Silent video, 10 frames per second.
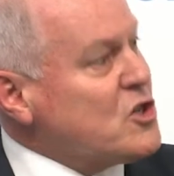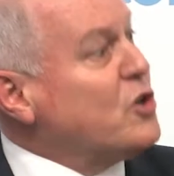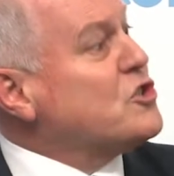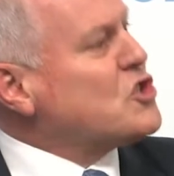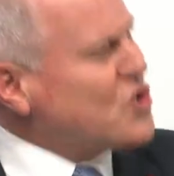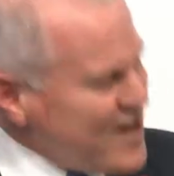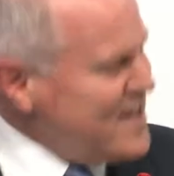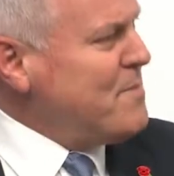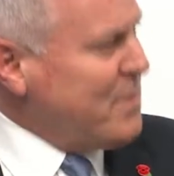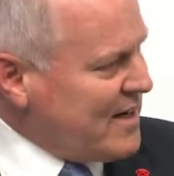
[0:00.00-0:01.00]

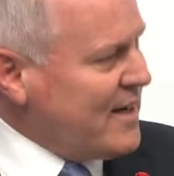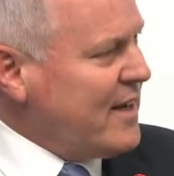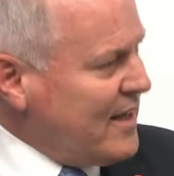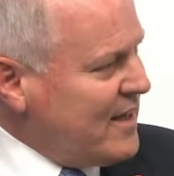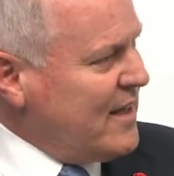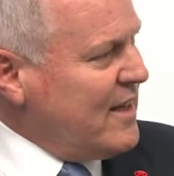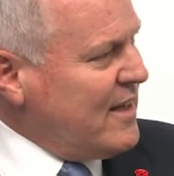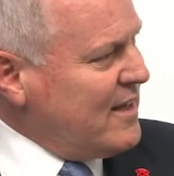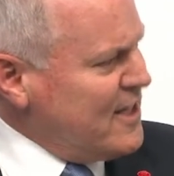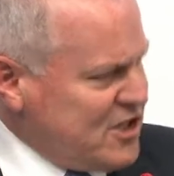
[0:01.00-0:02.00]
constrained by
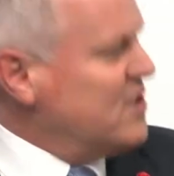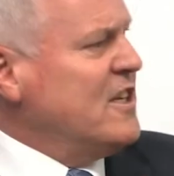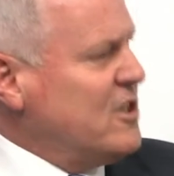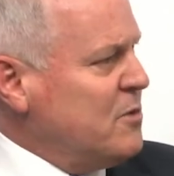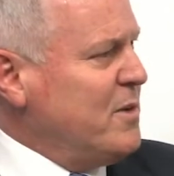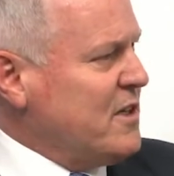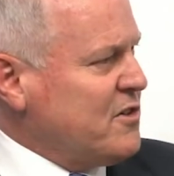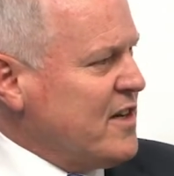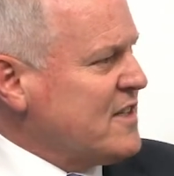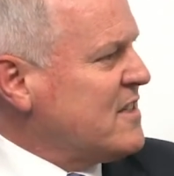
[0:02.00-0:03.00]
need to be
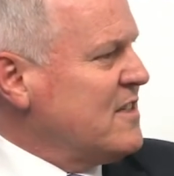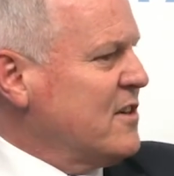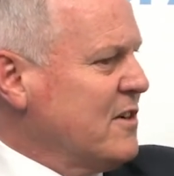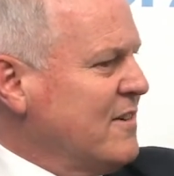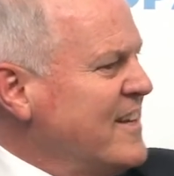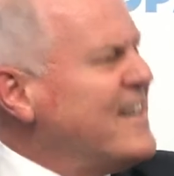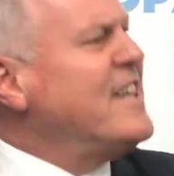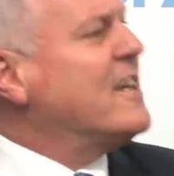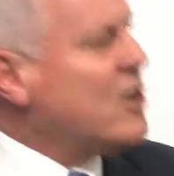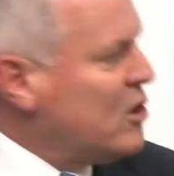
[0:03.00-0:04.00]
addressed. You know,
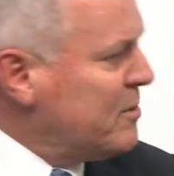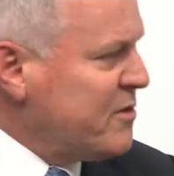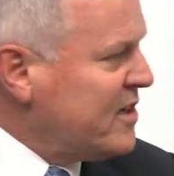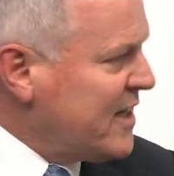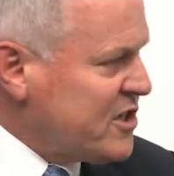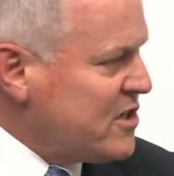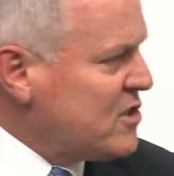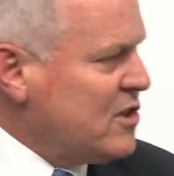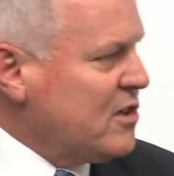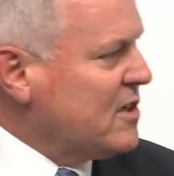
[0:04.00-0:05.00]
linear carbon reduction
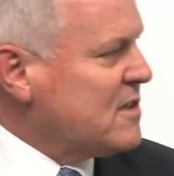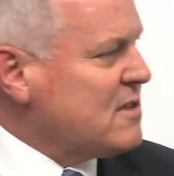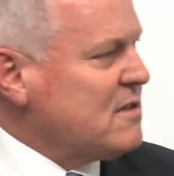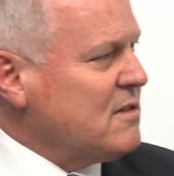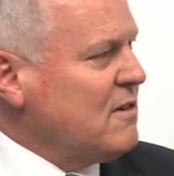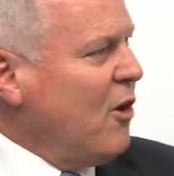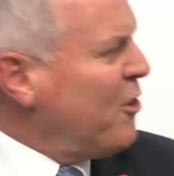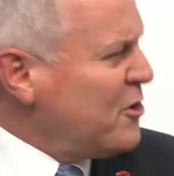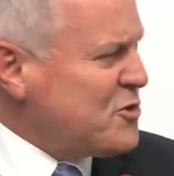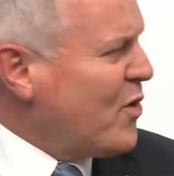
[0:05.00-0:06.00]
targets. Yeah. Are
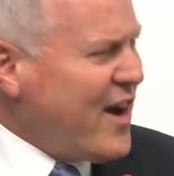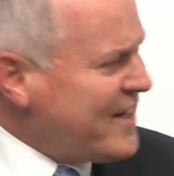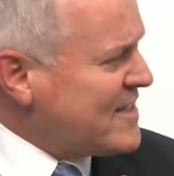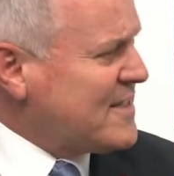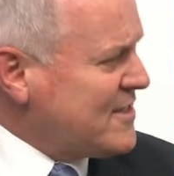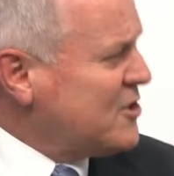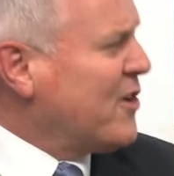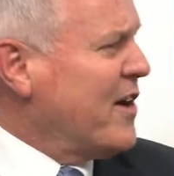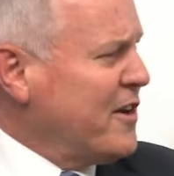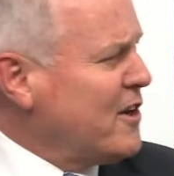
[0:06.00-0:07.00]
those right to
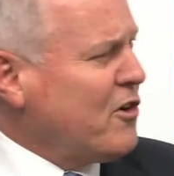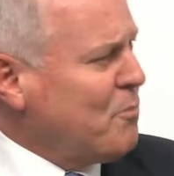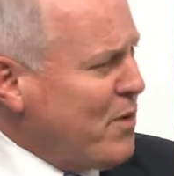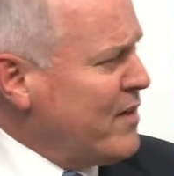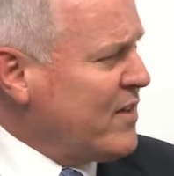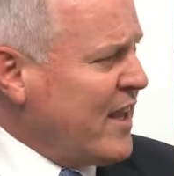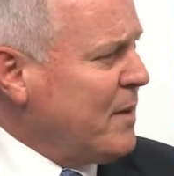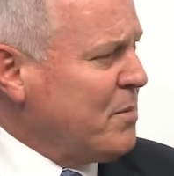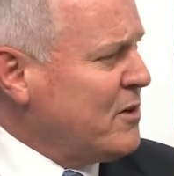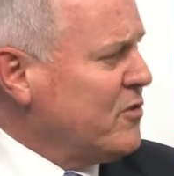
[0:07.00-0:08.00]
crowd in private
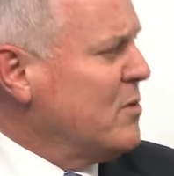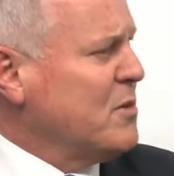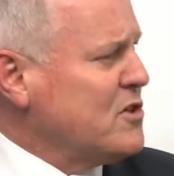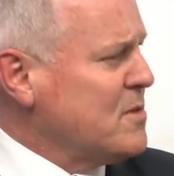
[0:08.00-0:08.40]
capital to emerge?